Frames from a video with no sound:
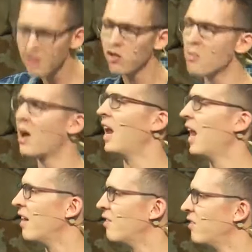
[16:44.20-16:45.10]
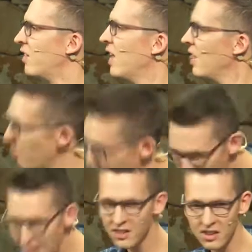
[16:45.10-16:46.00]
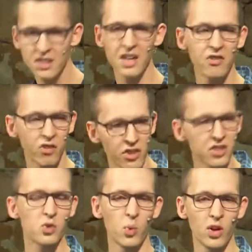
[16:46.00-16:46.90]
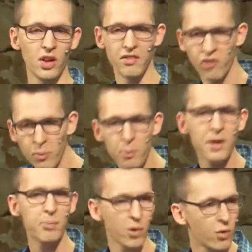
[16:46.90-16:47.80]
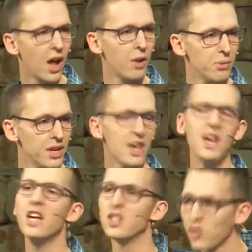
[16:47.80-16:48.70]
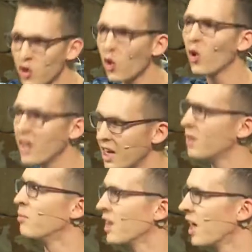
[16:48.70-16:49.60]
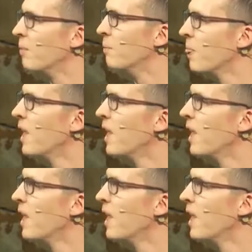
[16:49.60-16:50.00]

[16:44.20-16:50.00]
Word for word: for my life, the best thing for this world and for the people around me is for your kingdom to come